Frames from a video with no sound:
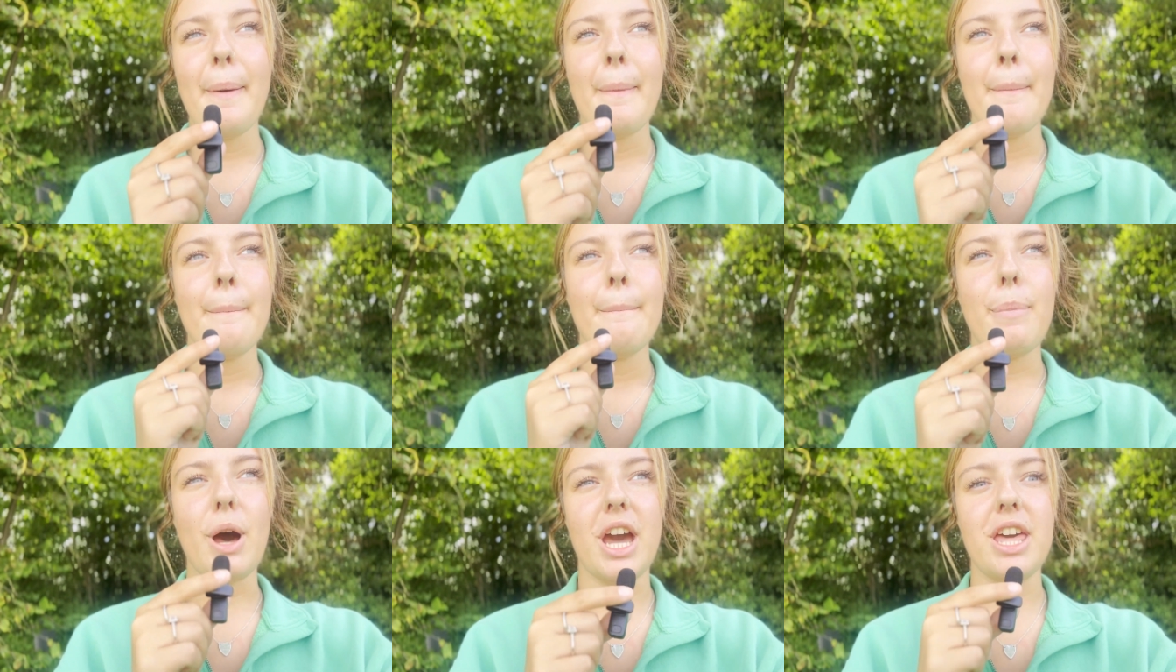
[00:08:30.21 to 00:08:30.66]

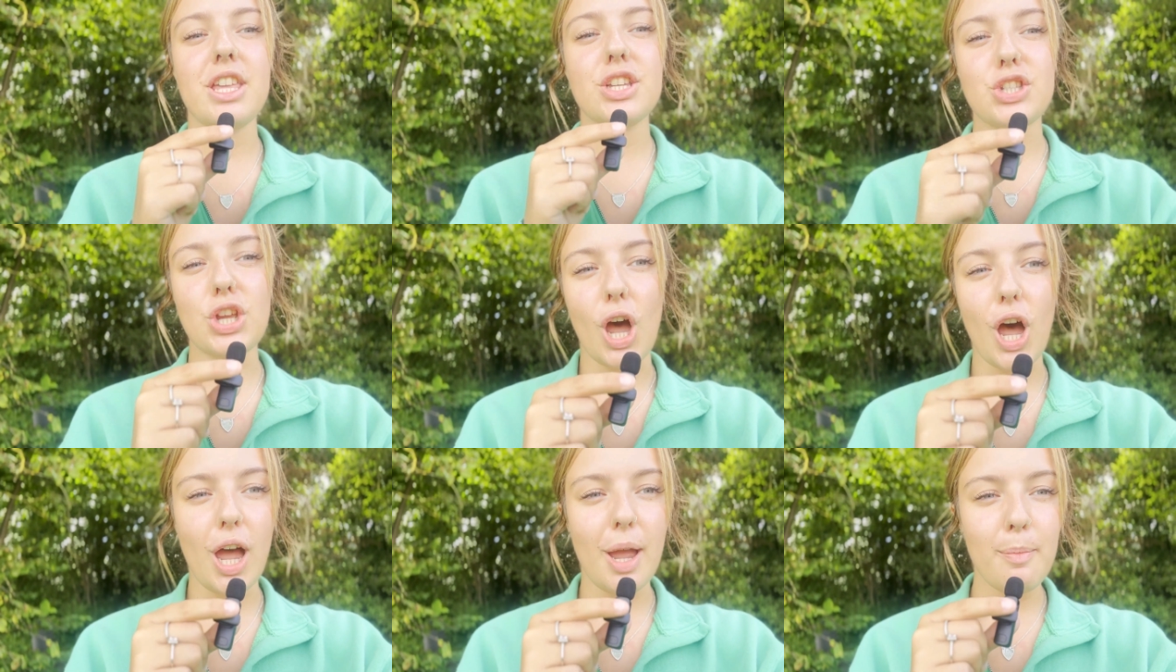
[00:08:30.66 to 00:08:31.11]
By the
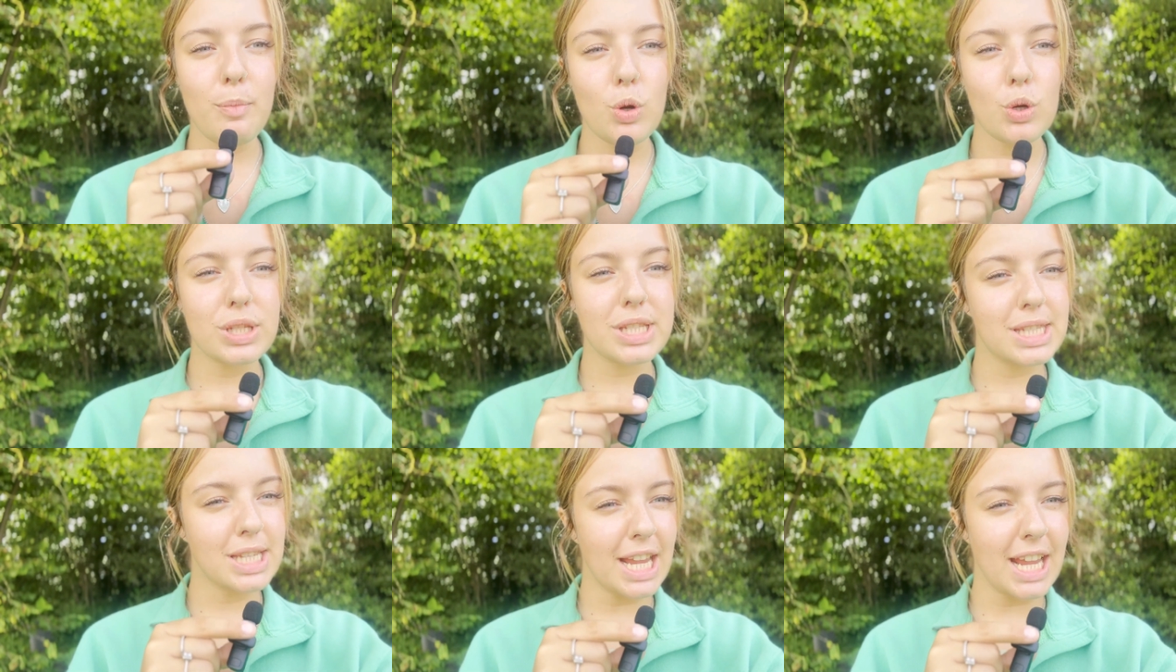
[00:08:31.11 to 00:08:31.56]
time you're
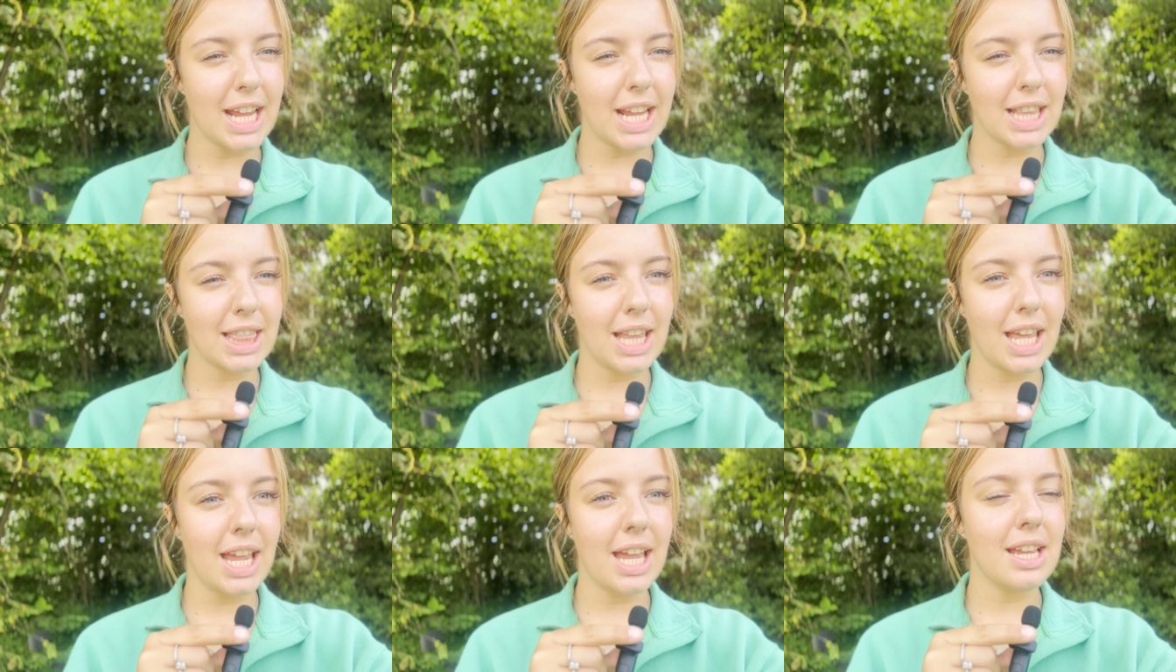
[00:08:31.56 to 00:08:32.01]
seeing
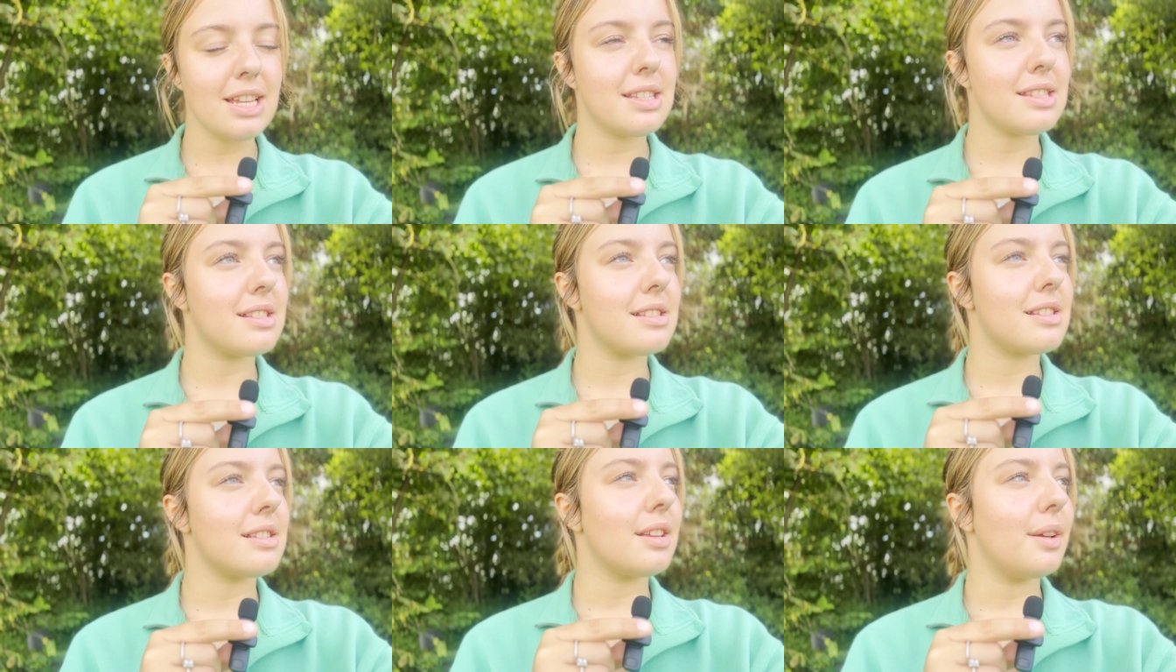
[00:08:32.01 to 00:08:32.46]
this,
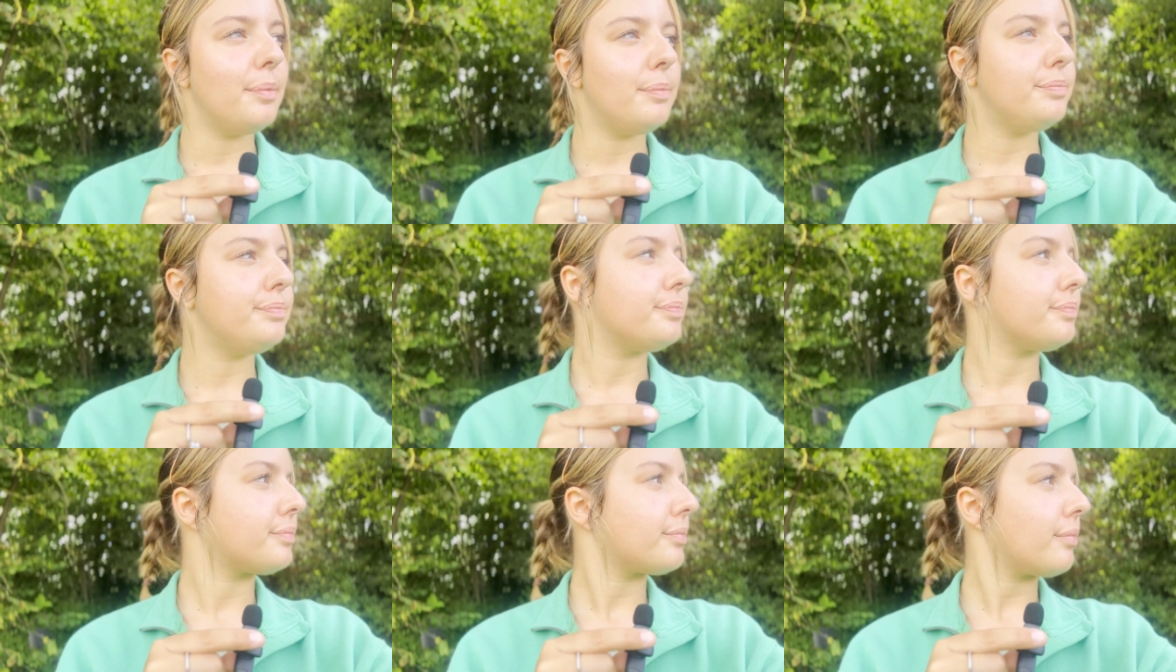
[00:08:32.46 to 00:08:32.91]

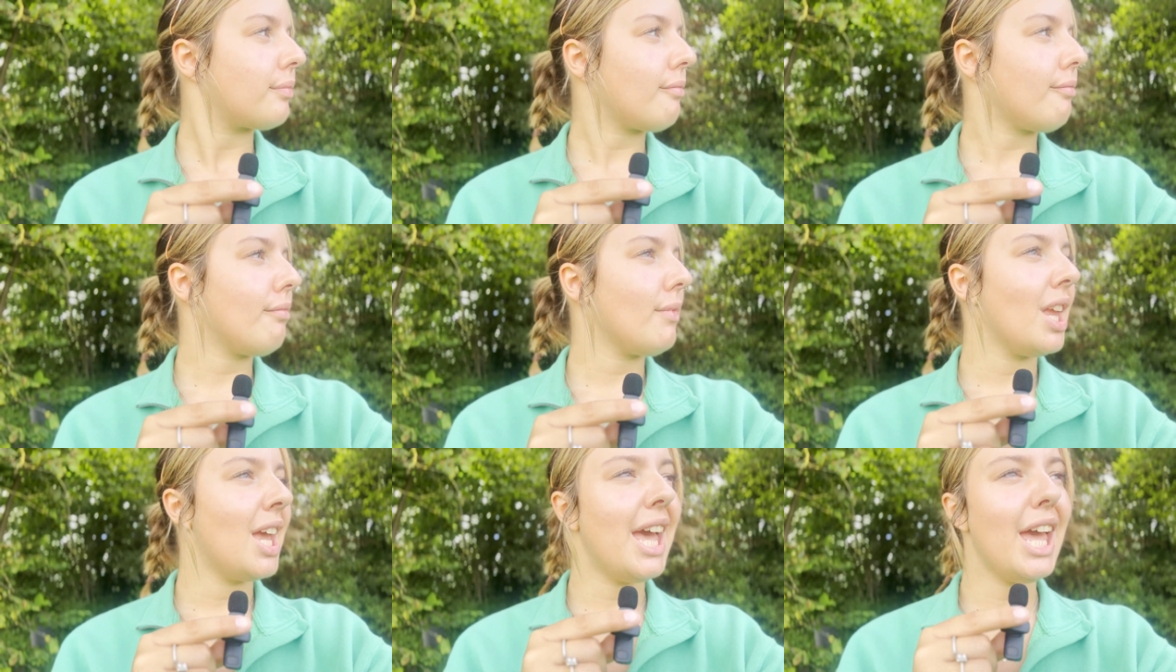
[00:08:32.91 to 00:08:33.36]

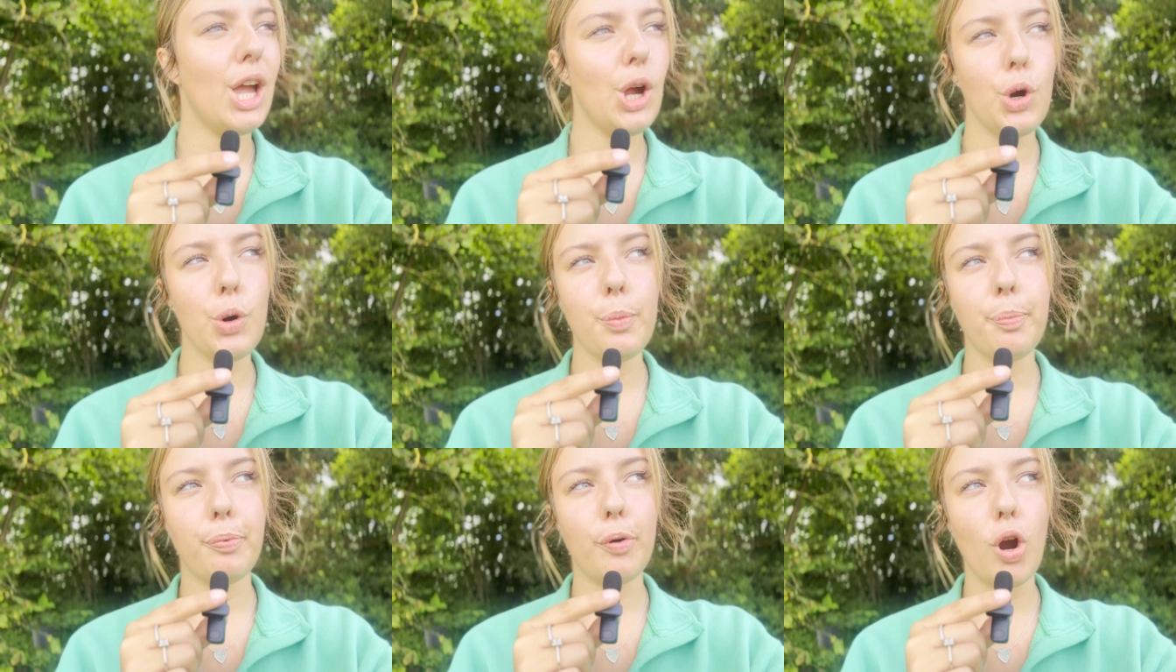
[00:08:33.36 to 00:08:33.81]
it
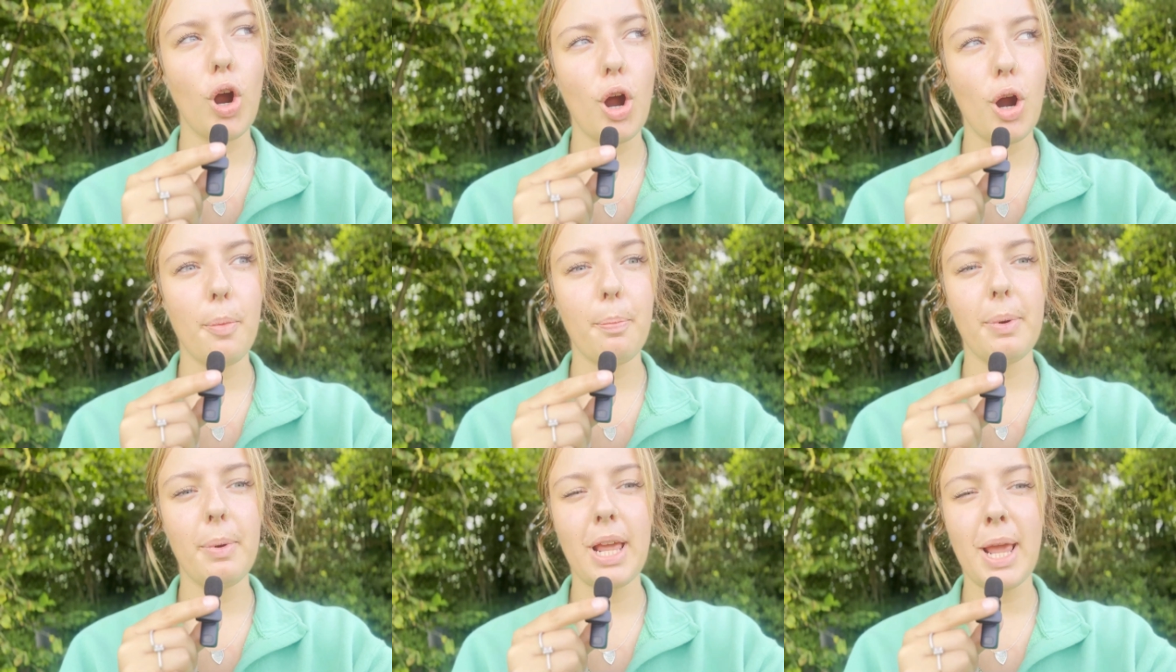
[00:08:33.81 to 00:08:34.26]
will
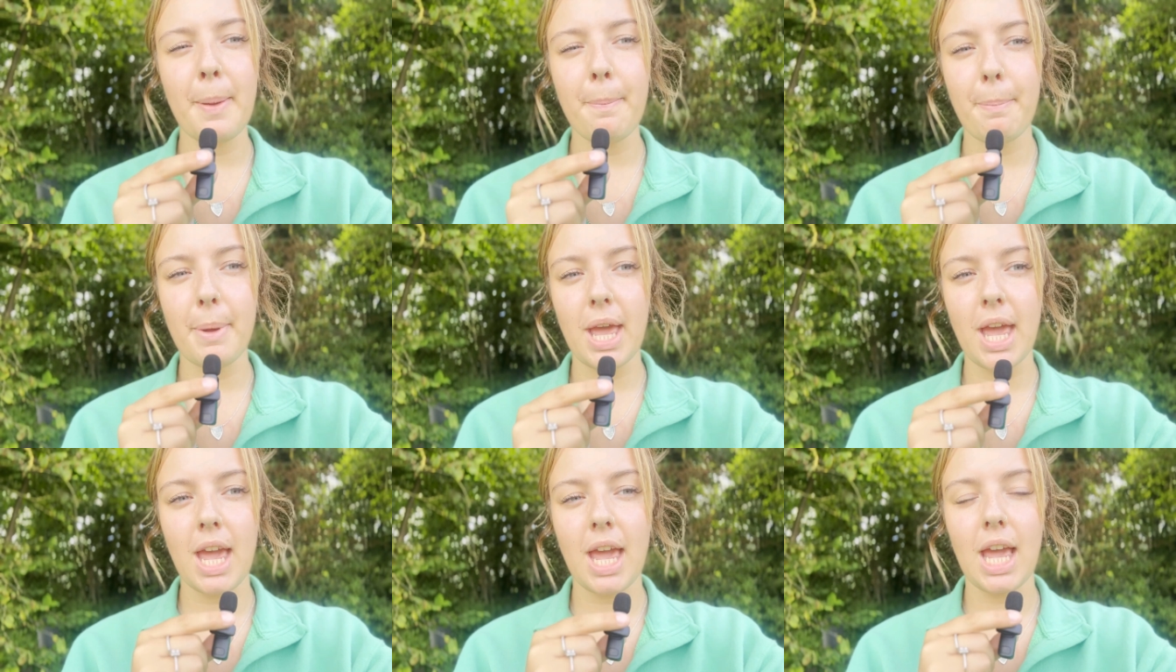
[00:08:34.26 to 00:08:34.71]
probably
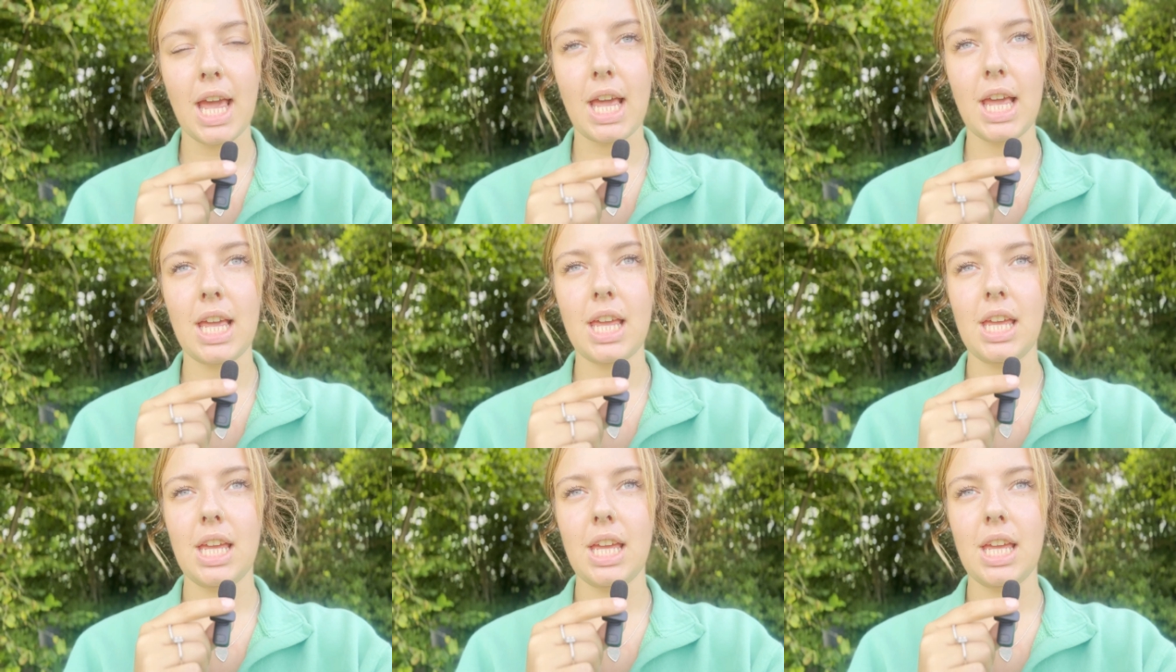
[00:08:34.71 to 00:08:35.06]
be